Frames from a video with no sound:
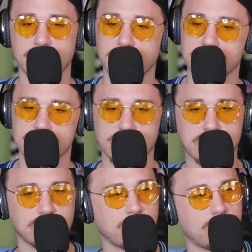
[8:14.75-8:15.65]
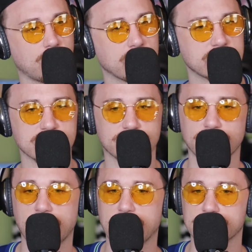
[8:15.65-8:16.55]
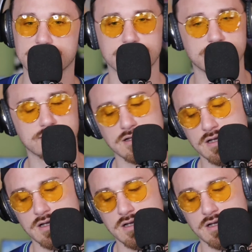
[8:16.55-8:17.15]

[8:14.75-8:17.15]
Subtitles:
there's always a flex,